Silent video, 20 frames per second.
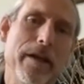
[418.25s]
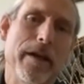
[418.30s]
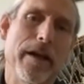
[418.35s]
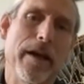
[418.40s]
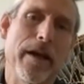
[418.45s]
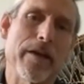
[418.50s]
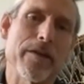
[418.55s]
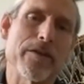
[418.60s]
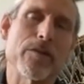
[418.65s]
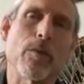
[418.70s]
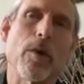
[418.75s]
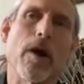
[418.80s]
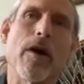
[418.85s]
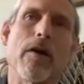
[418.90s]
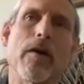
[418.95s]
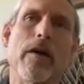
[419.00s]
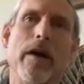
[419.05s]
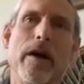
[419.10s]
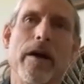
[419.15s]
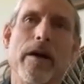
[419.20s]
as
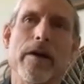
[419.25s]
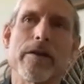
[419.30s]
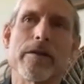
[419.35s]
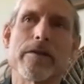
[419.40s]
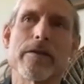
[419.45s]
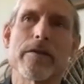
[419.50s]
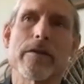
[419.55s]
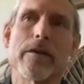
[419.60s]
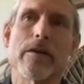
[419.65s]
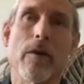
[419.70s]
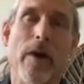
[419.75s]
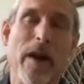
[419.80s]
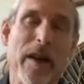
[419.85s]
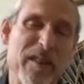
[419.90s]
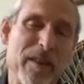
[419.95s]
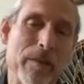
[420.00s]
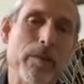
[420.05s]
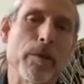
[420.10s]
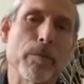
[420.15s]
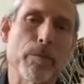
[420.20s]
well as
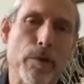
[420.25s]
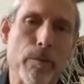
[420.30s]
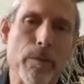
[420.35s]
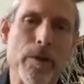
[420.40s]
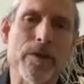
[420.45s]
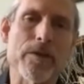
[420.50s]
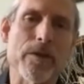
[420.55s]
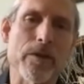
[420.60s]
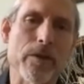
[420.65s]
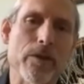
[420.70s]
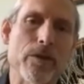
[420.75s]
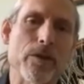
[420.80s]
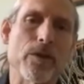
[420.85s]
granting me permission